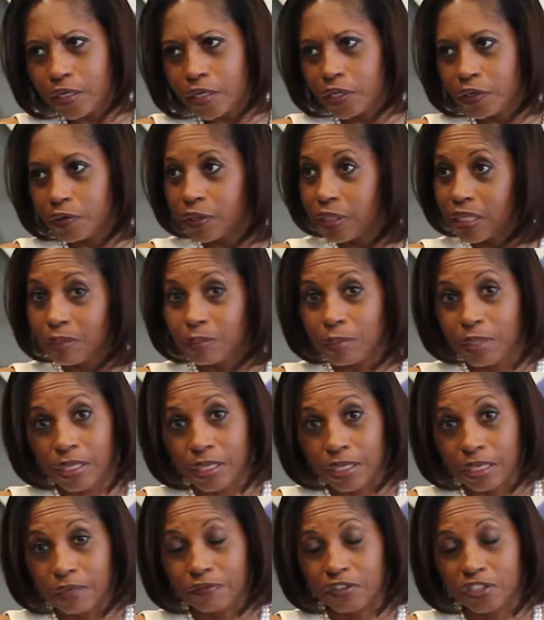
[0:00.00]
here in the
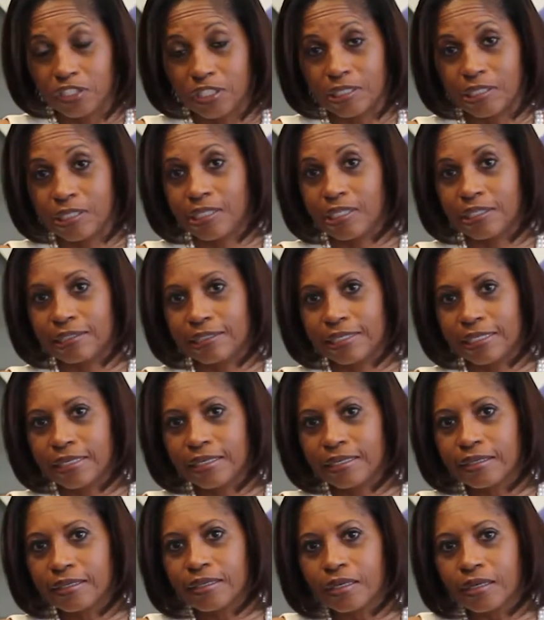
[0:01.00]
McLean, Virginia
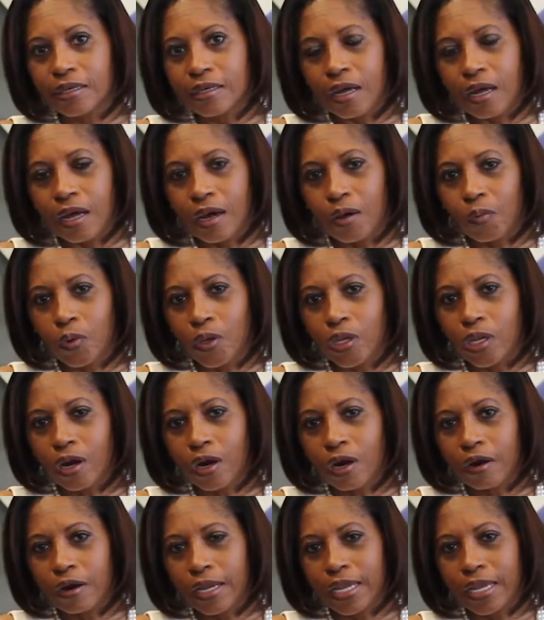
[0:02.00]
area. We
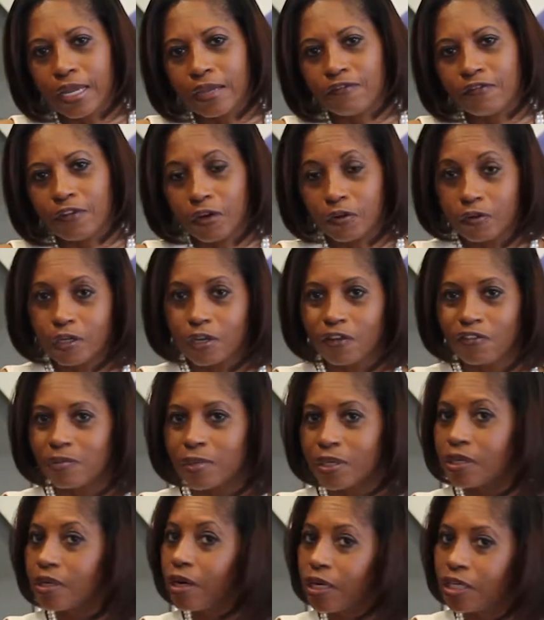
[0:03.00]
are a federal
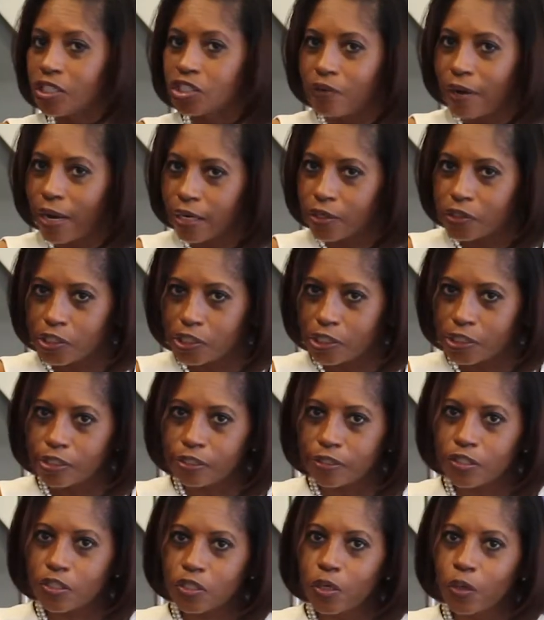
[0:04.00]
government contractor,
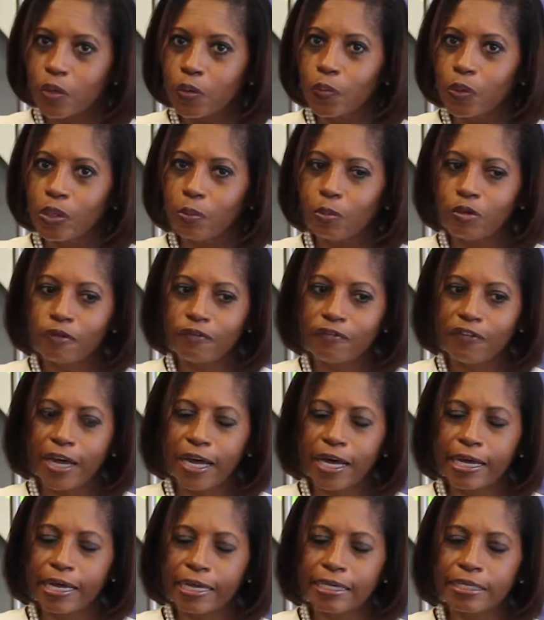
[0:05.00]
so we
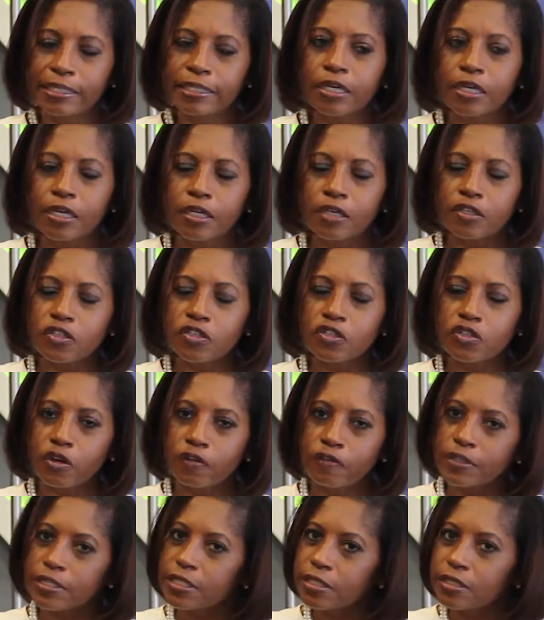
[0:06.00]
provide
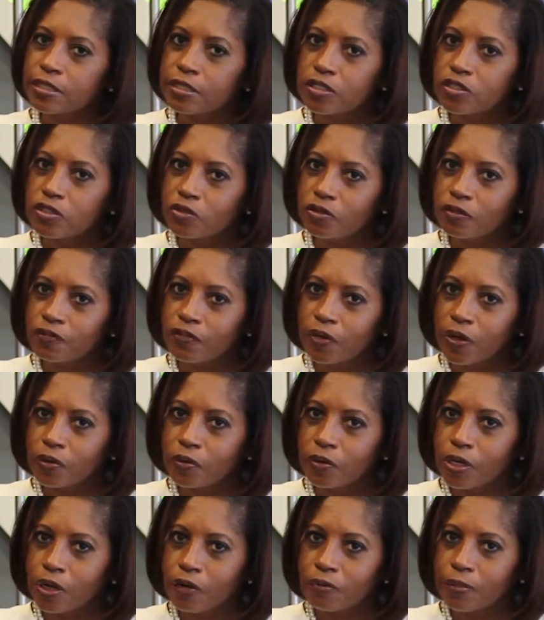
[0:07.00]
services to the federal
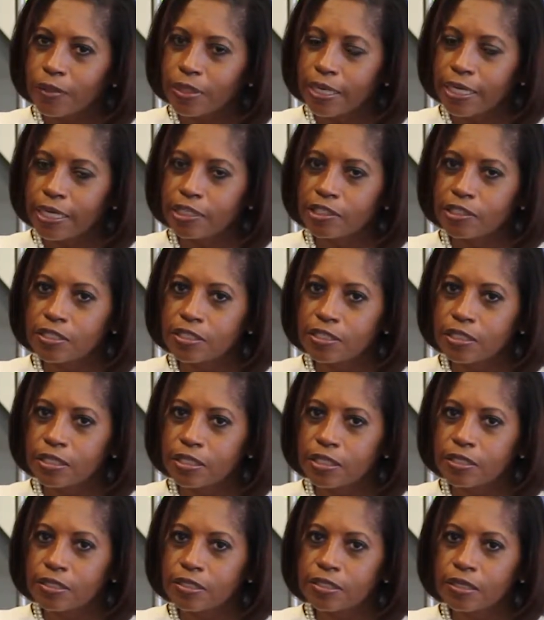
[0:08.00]
government
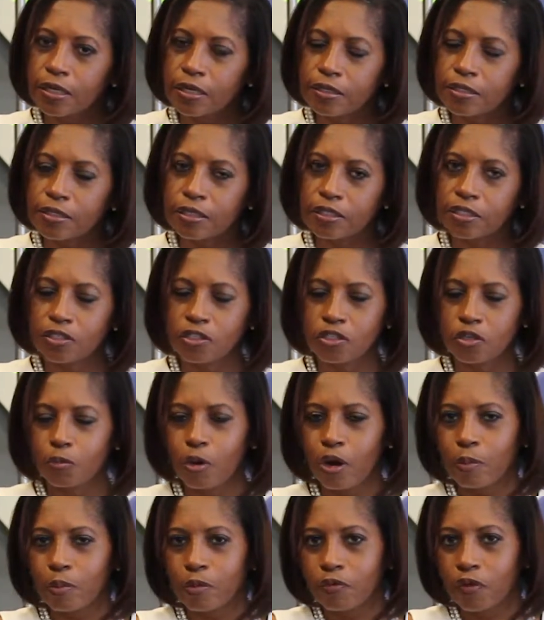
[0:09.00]
agencies such as
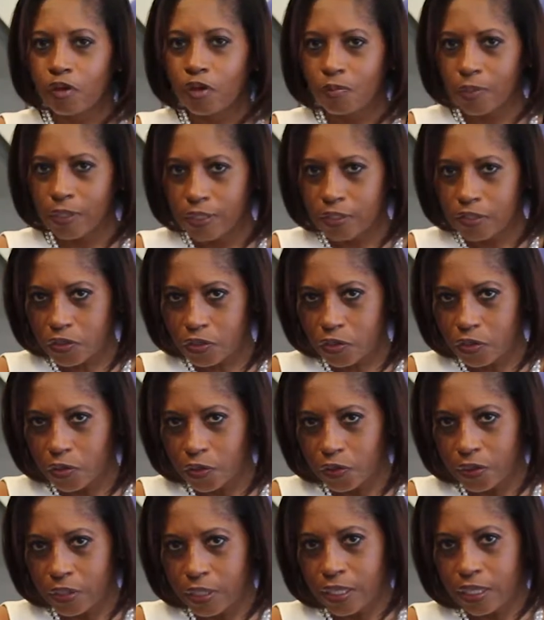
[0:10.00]
Department of Homeland
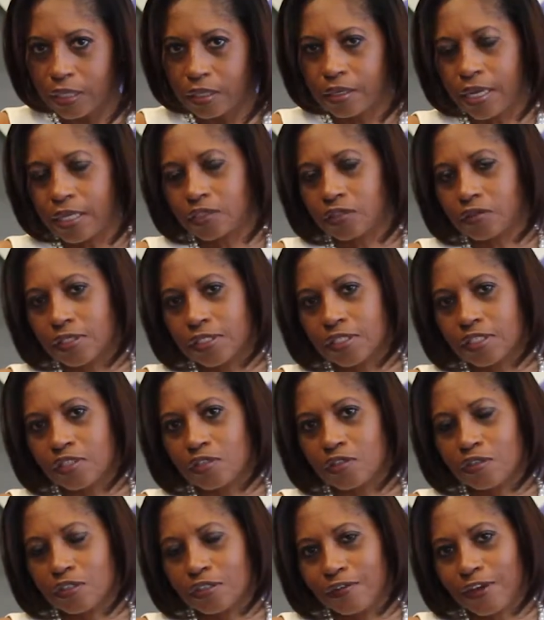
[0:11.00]
Security, National
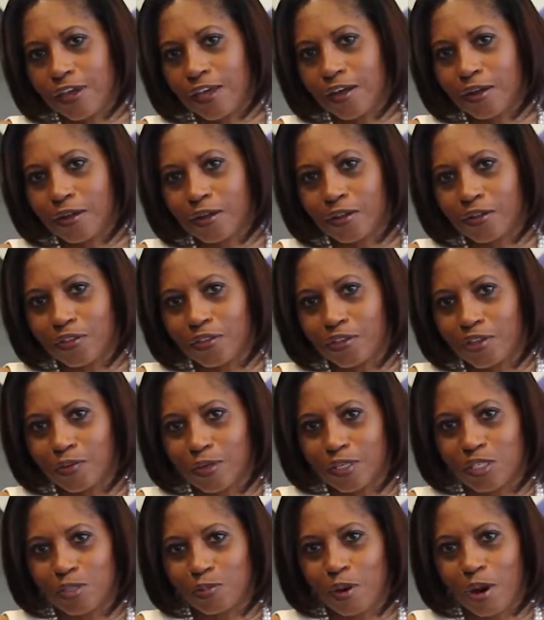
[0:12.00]
Institutes of Health,
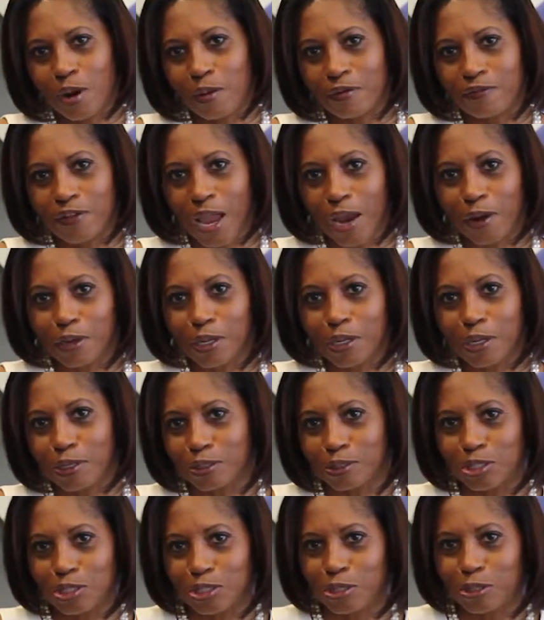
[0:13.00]
U.S. Department of
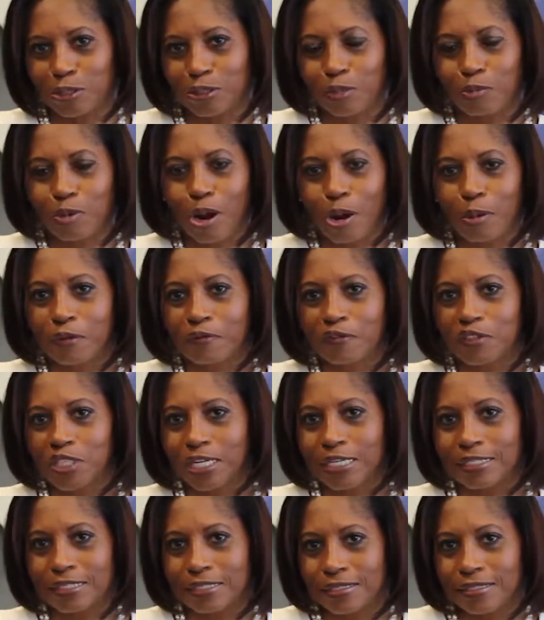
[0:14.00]
Agriculture, Department of
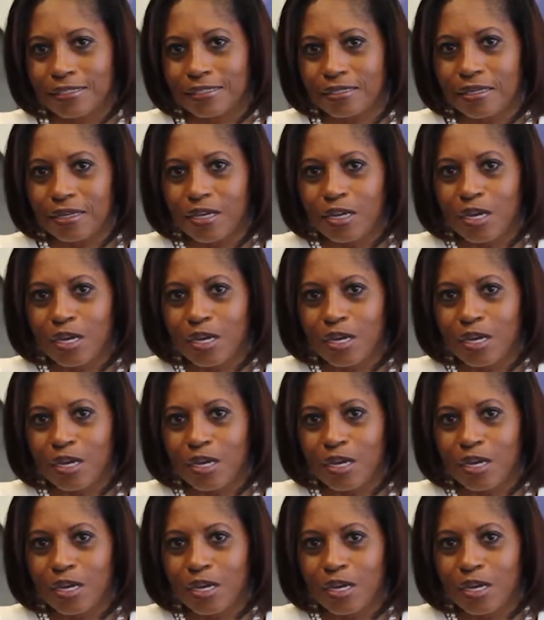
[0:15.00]
Justice,